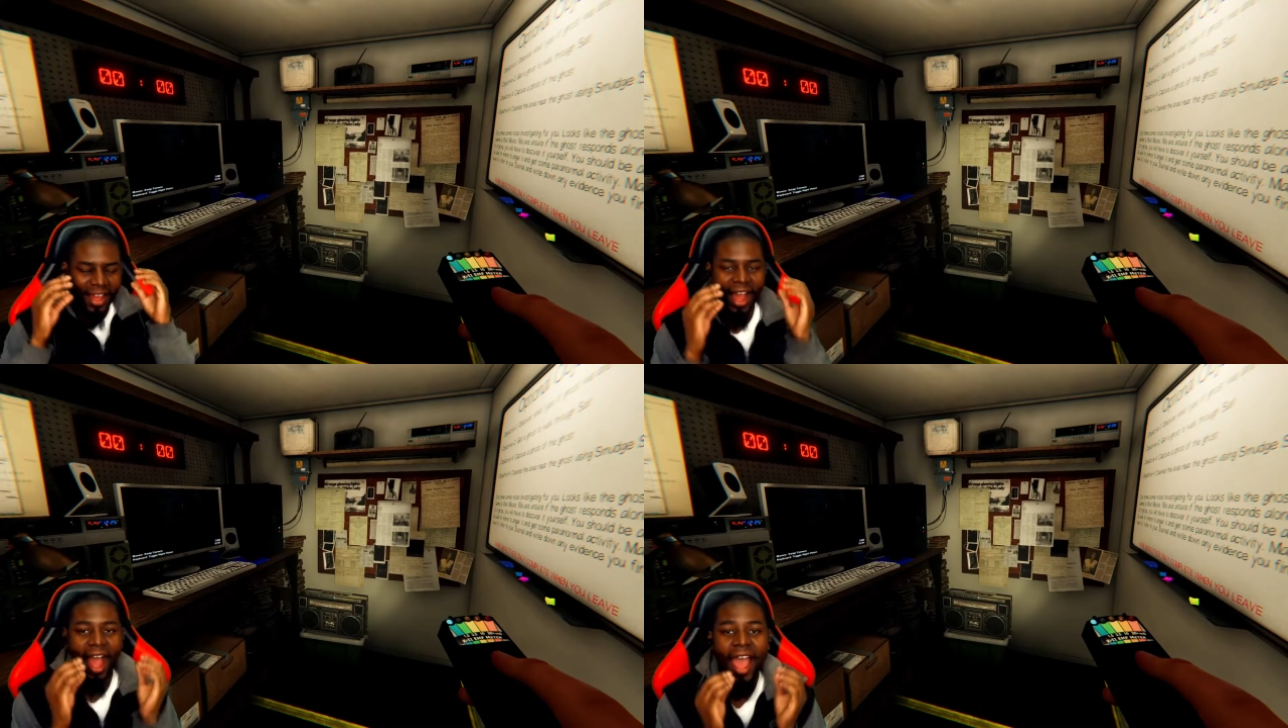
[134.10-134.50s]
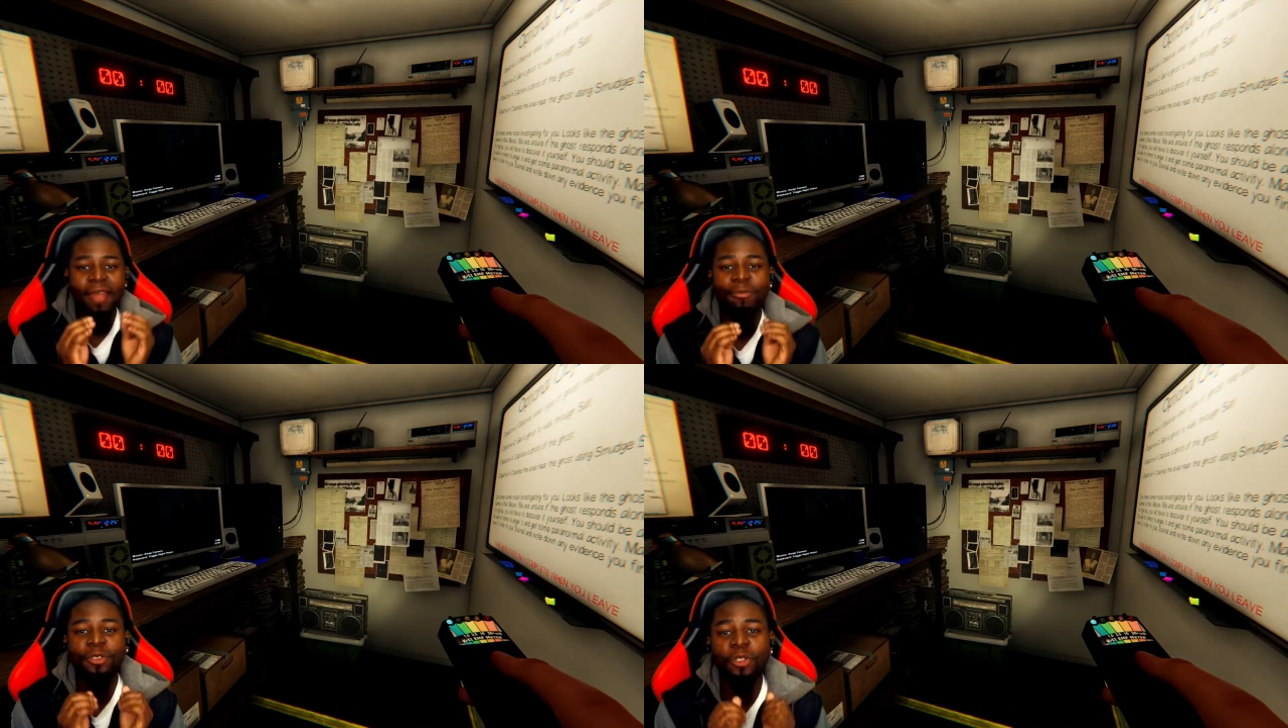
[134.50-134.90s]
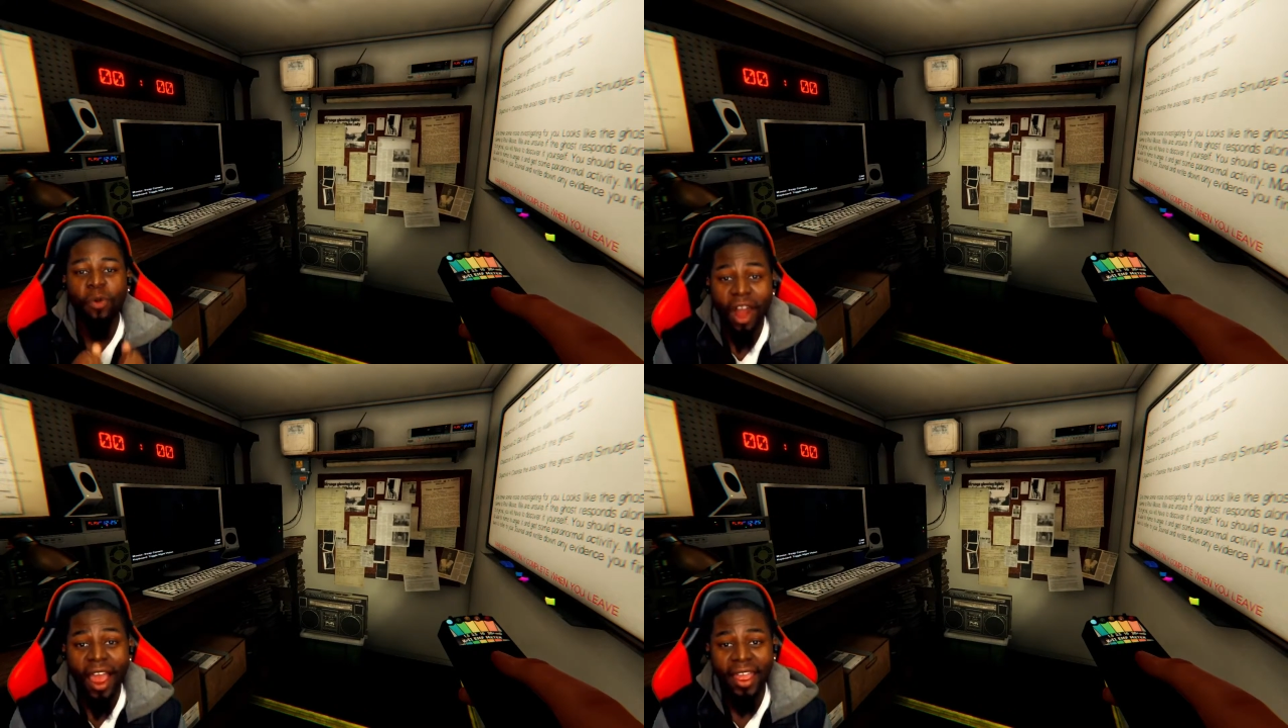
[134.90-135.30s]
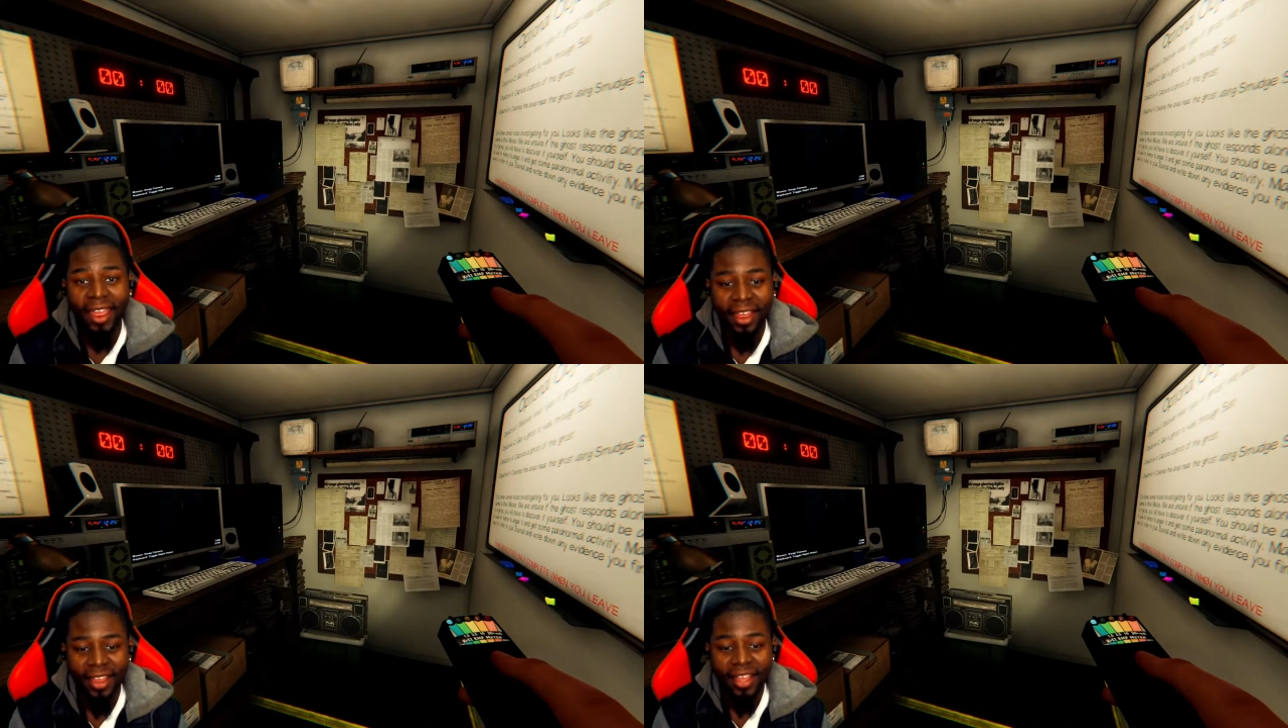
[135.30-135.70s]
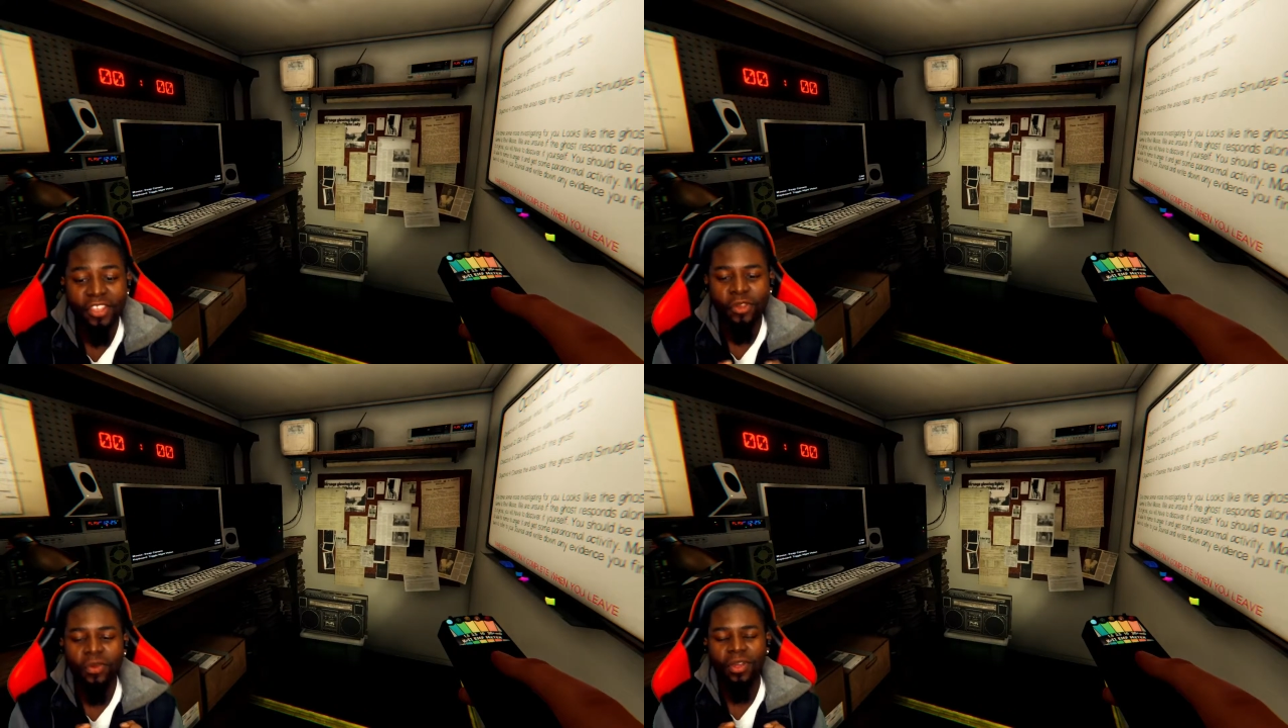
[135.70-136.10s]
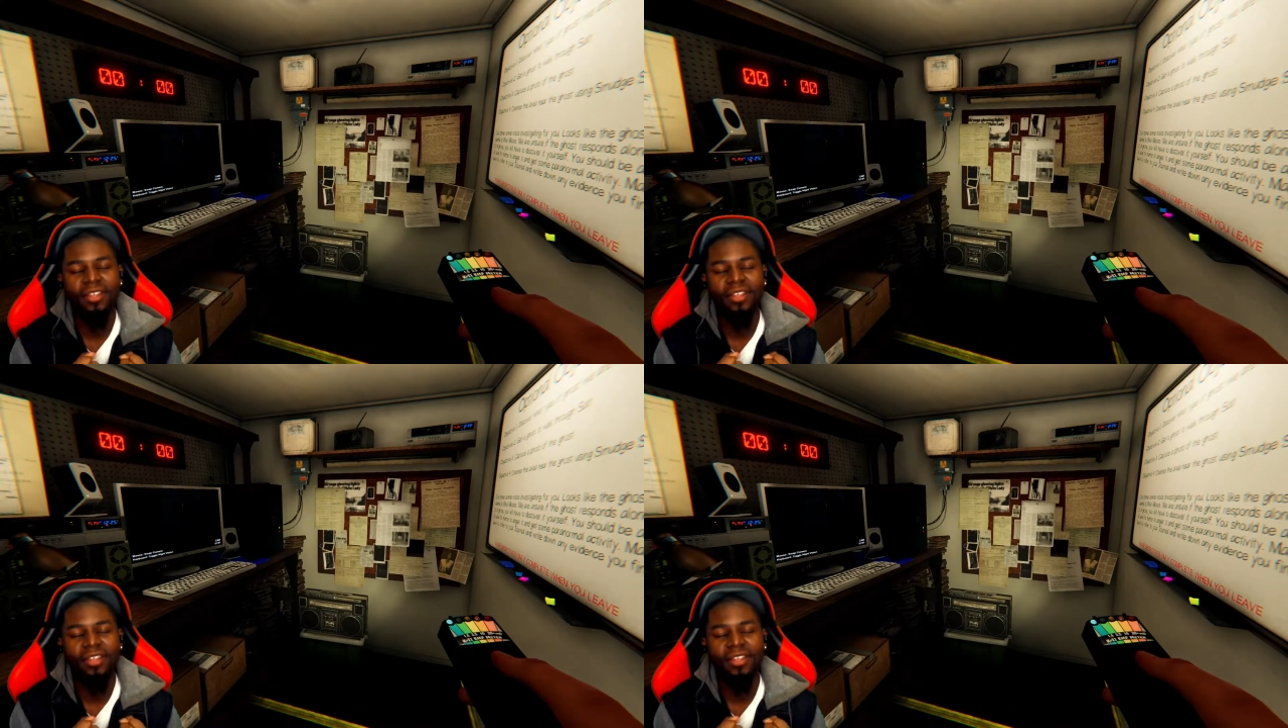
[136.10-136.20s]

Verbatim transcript: I am trying. You...